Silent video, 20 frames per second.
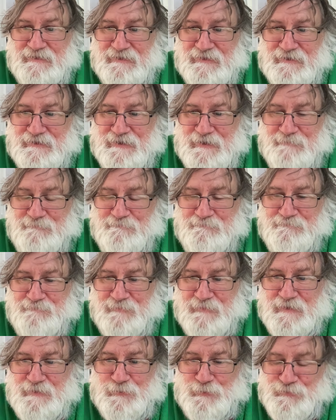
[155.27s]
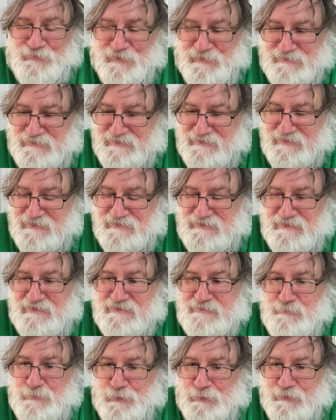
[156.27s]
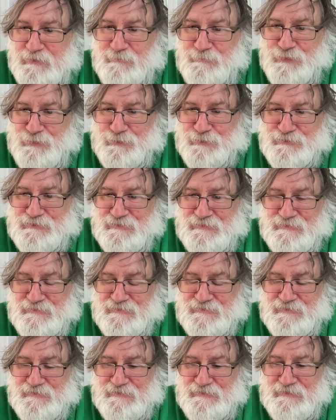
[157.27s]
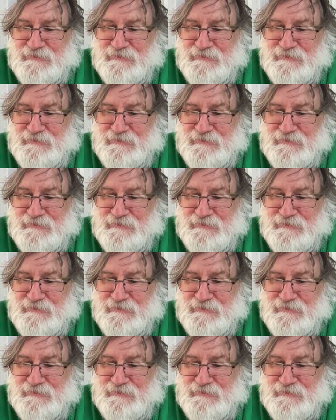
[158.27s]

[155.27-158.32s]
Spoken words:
Authenticity is more important